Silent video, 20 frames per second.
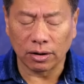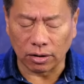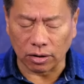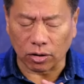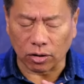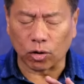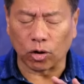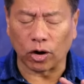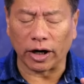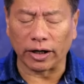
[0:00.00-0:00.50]

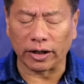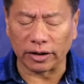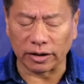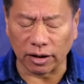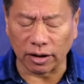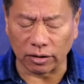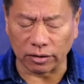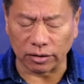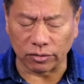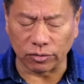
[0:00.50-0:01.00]
You're quieting
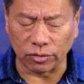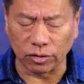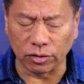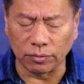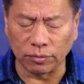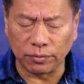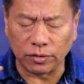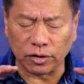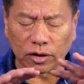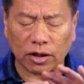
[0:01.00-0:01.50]
down the
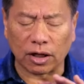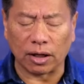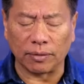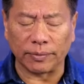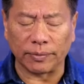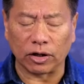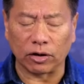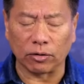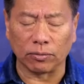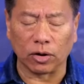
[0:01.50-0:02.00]
room, you're
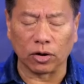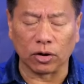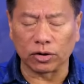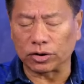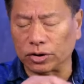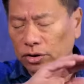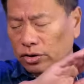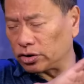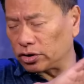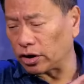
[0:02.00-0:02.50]
calming your
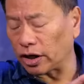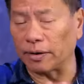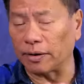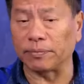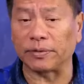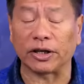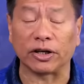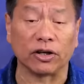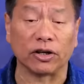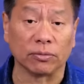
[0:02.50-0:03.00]
emotions, you're
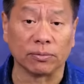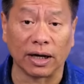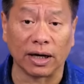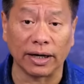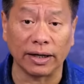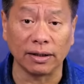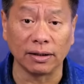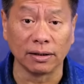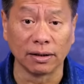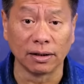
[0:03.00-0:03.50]
emptying your
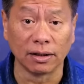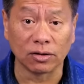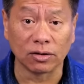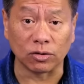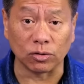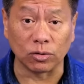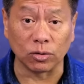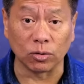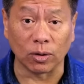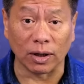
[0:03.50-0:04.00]
mind
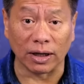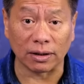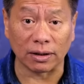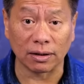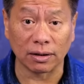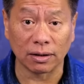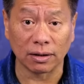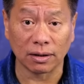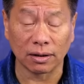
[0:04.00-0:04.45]
to do what?